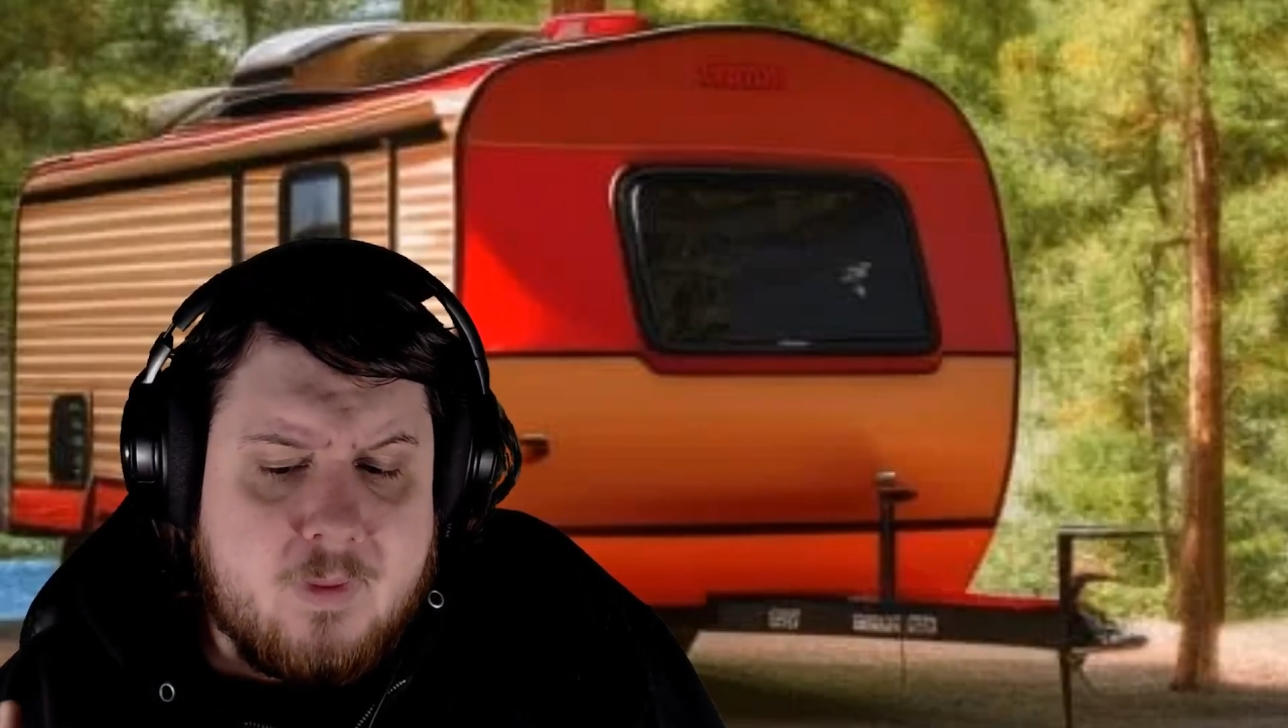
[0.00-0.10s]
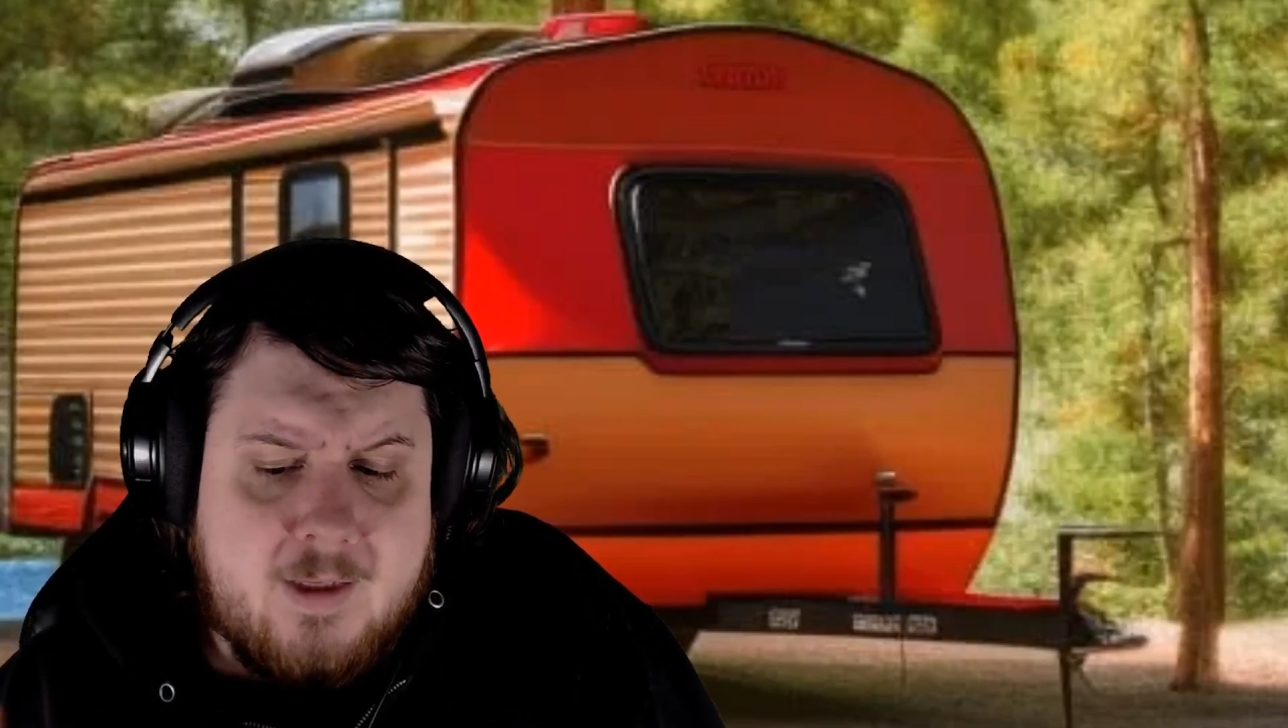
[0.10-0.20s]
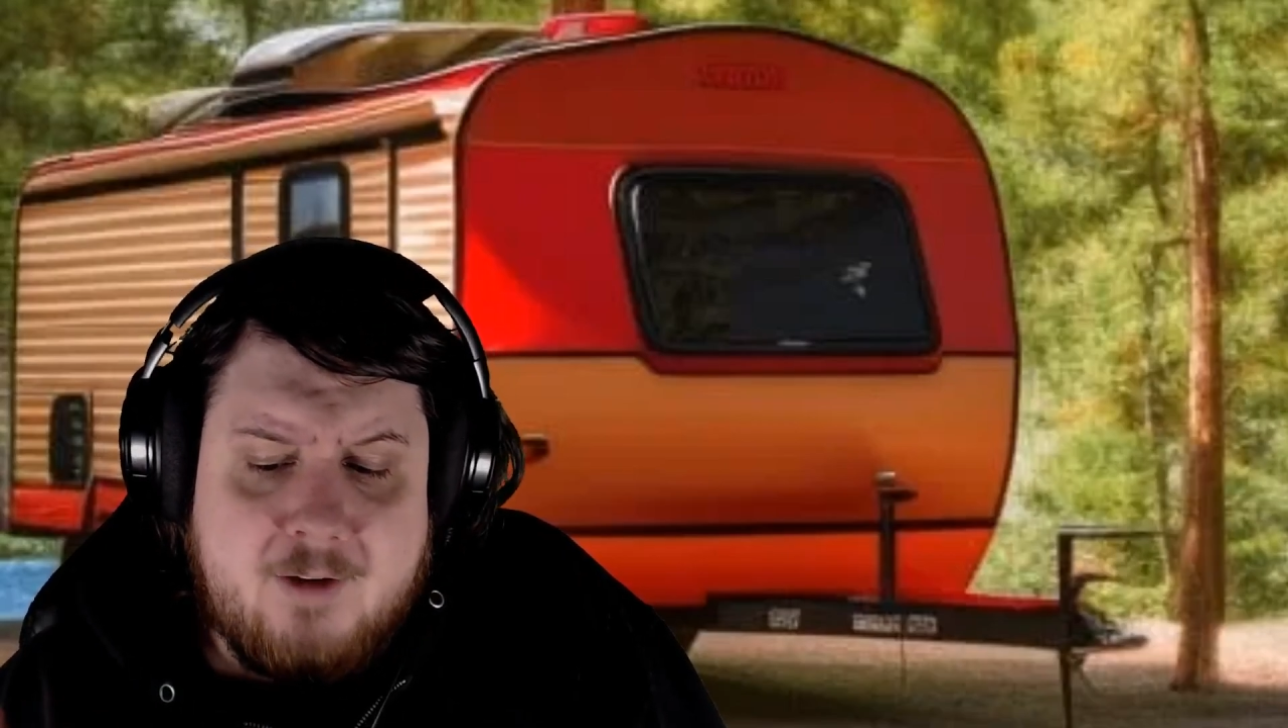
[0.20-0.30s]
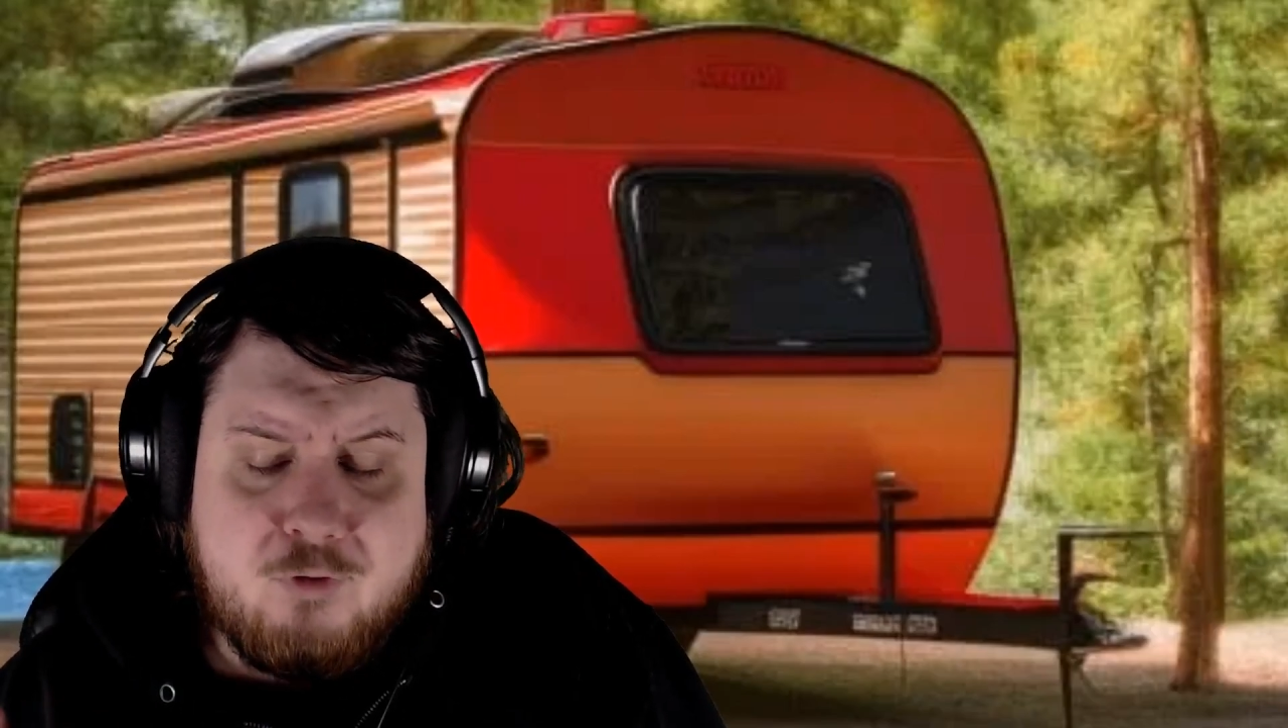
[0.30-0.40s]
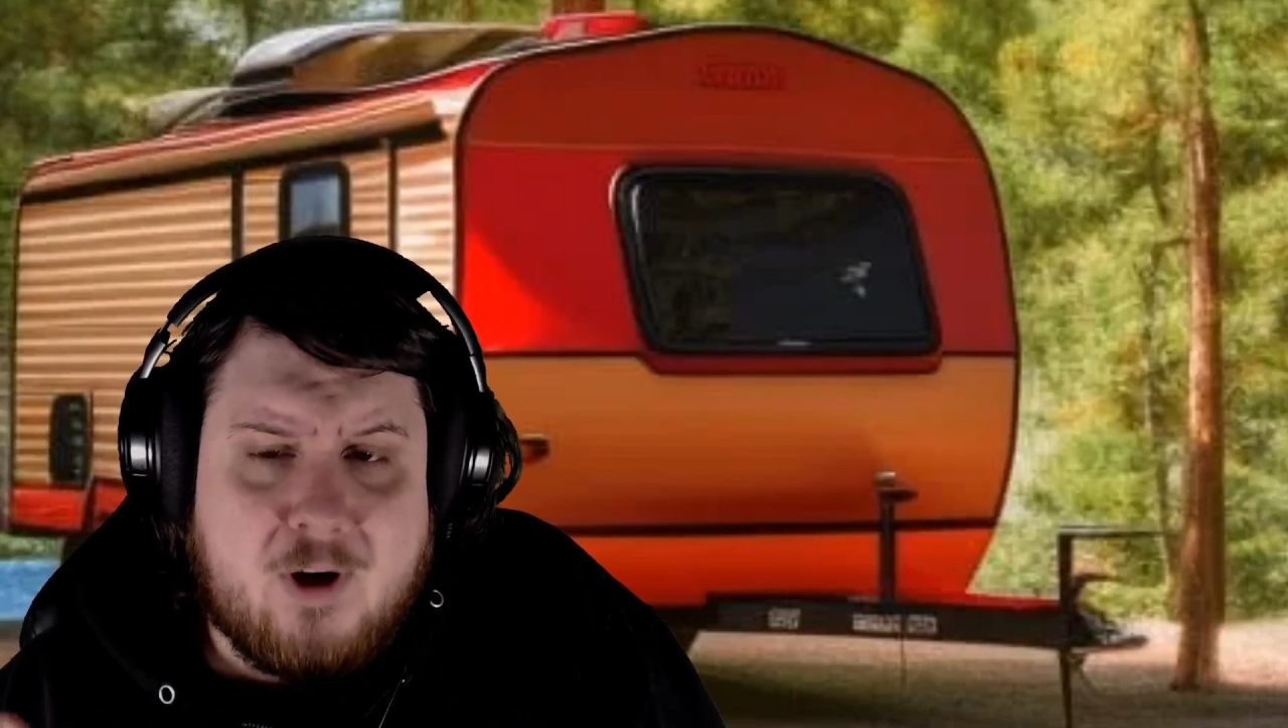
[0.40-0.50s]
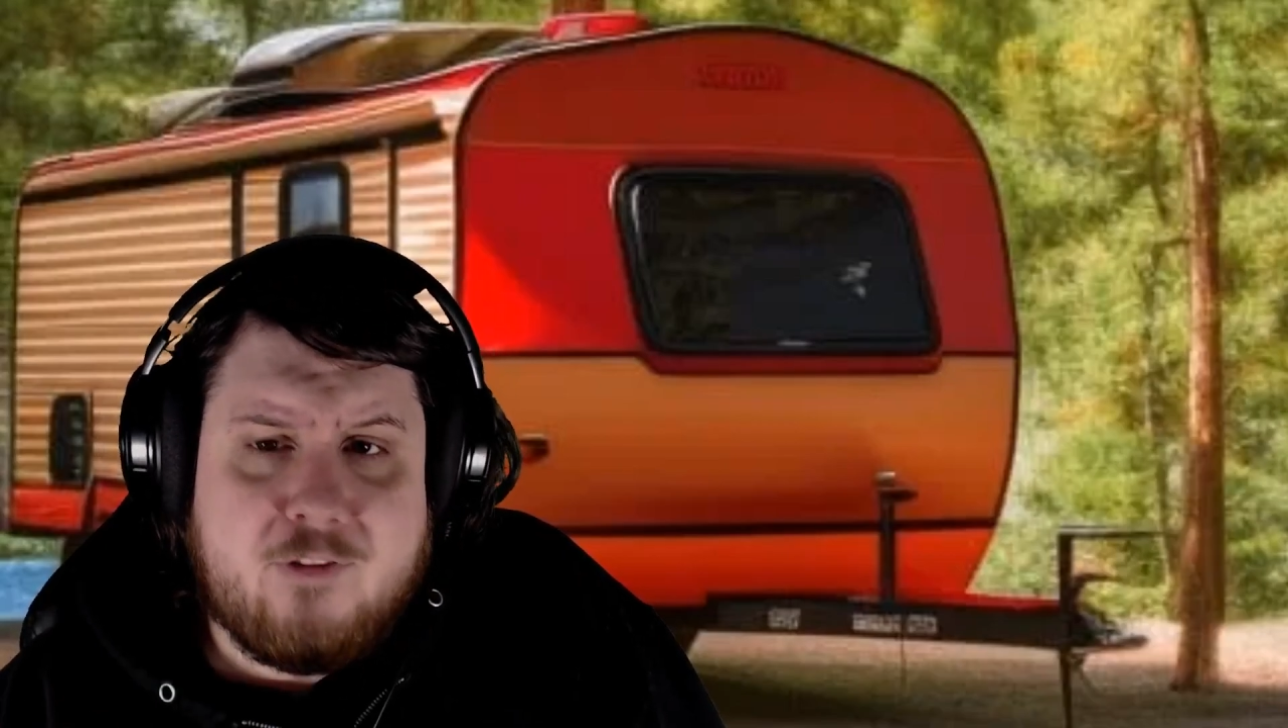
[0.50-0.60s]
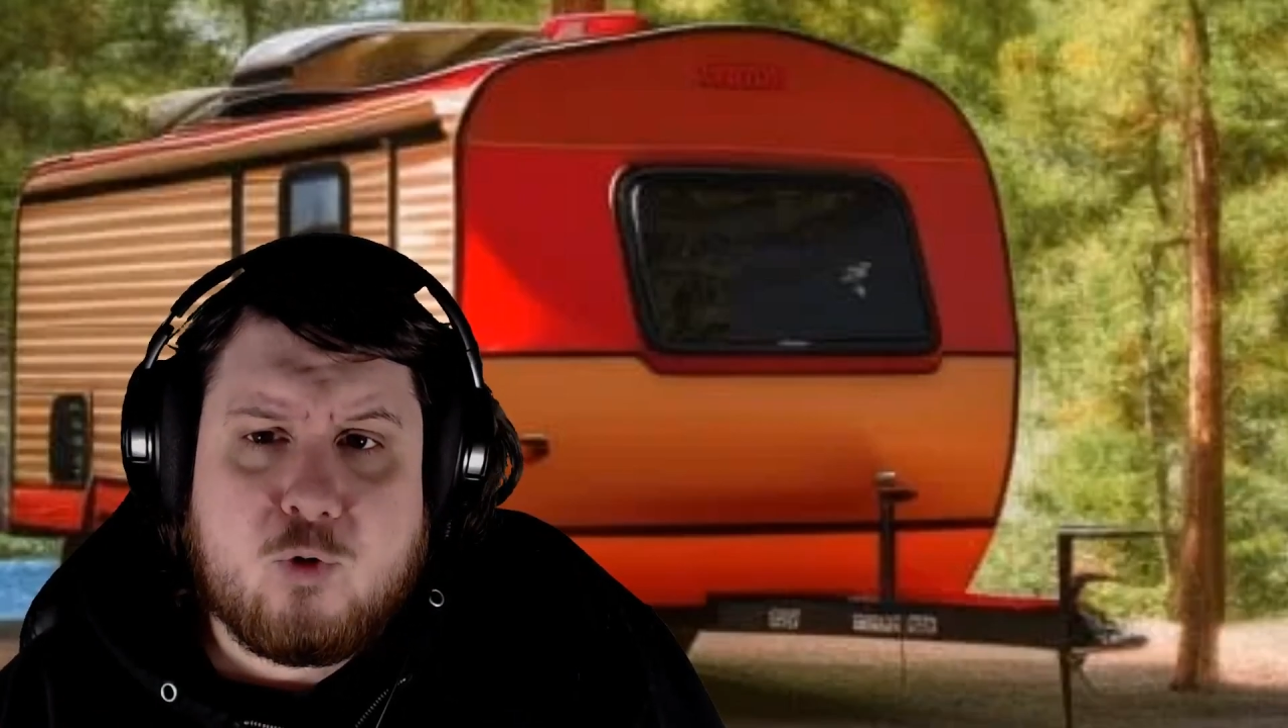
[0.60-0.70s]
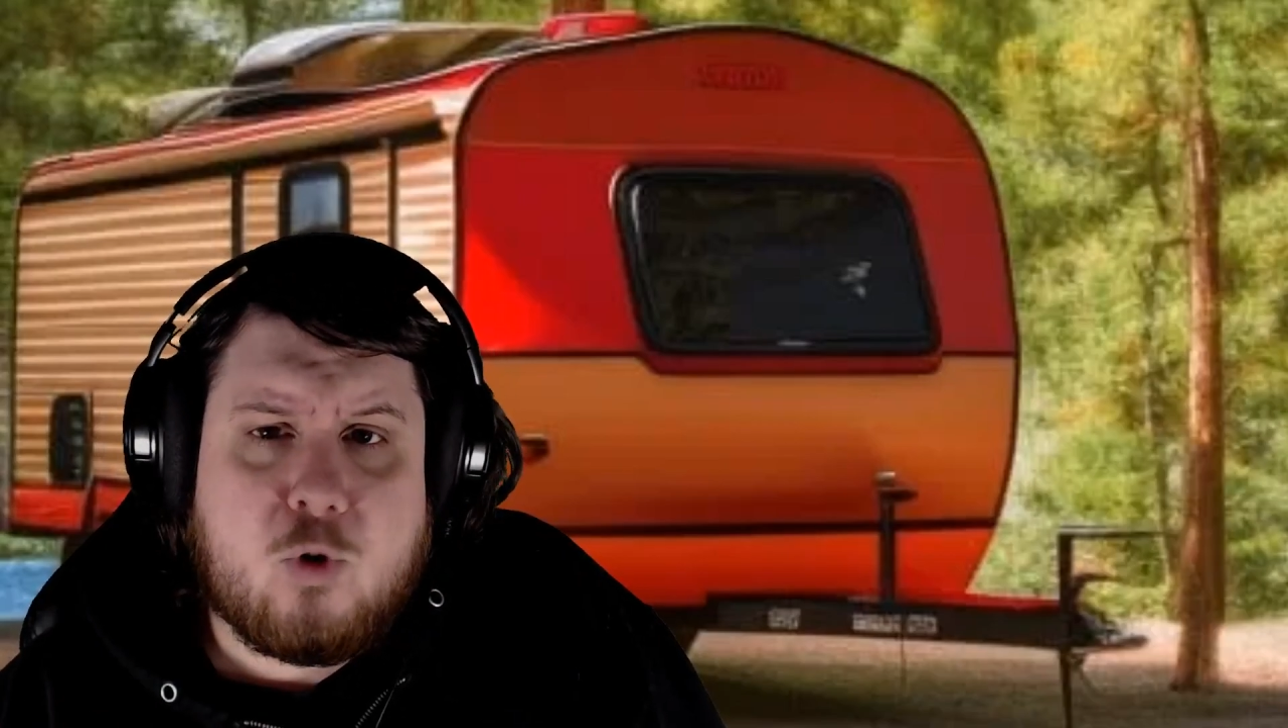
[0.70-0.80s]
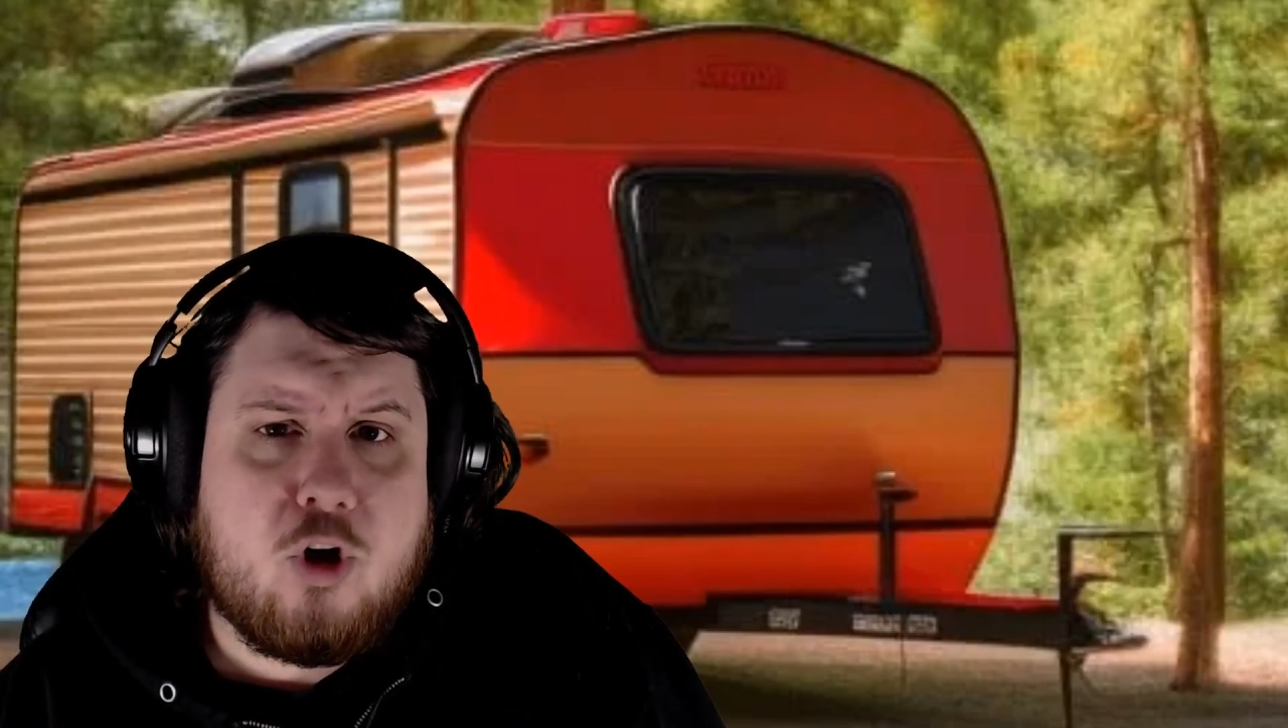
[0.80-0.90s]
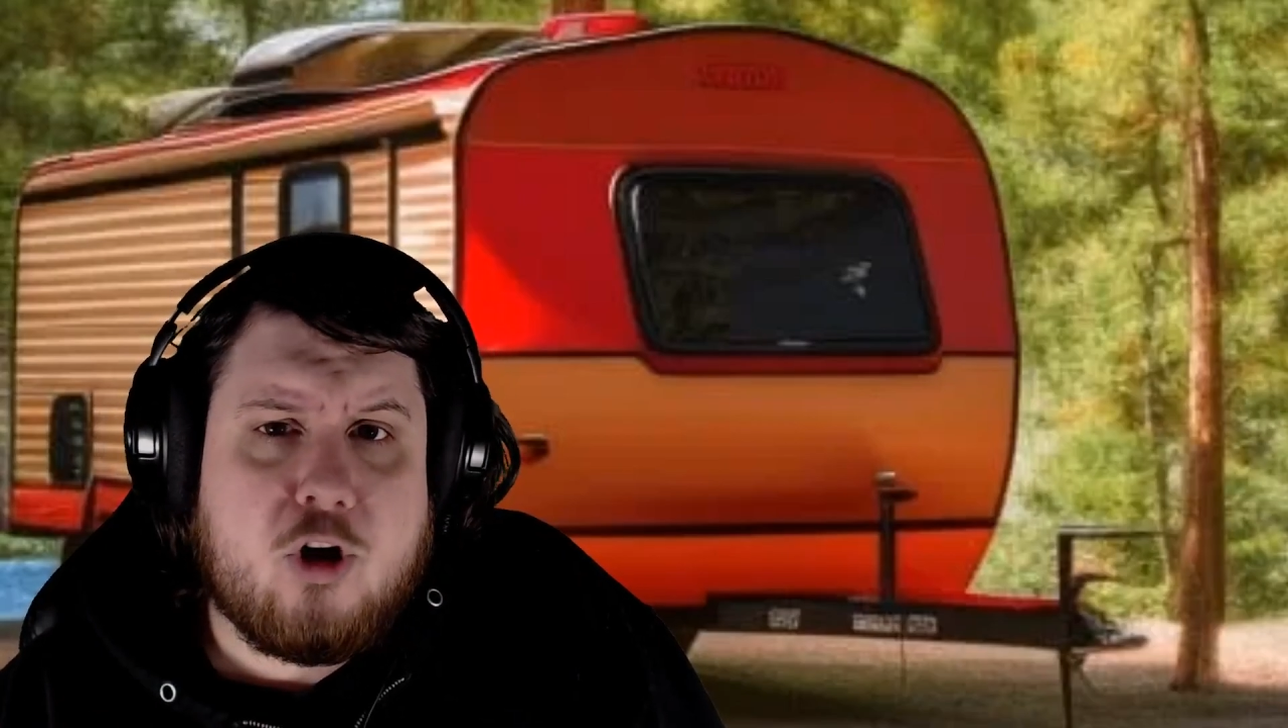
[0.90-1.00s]
if Red
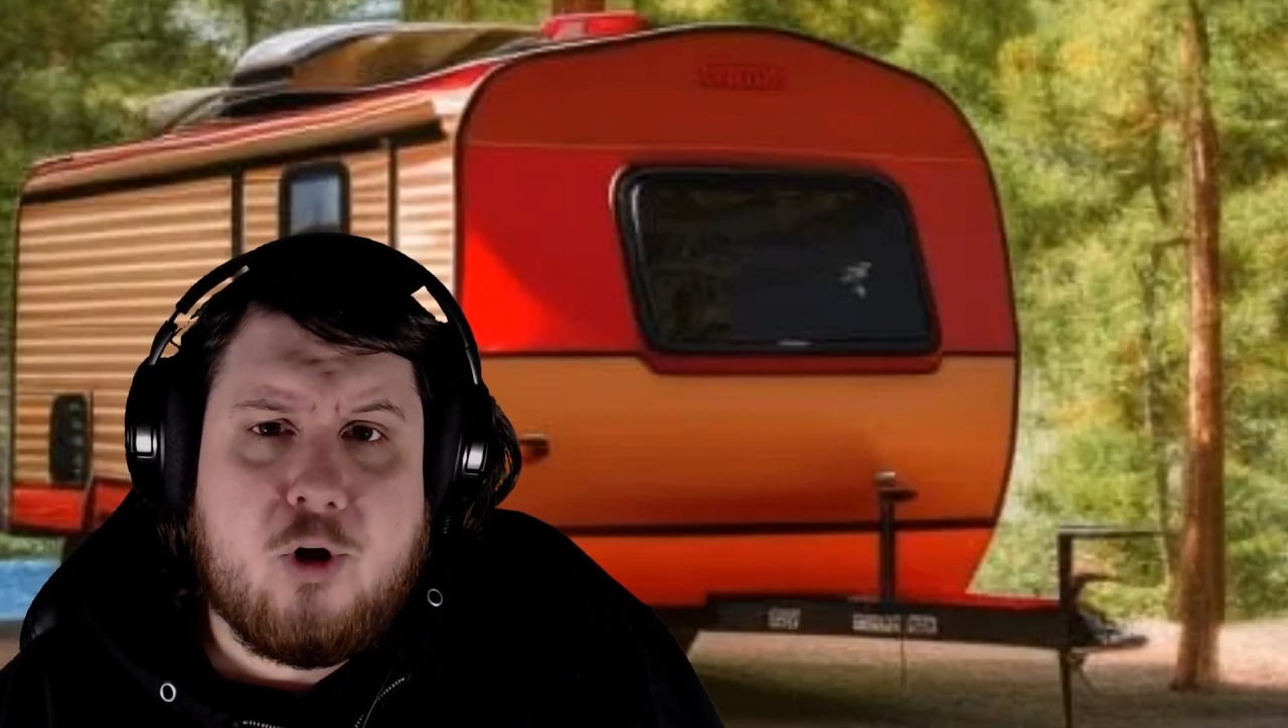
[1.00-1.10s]
Squirrel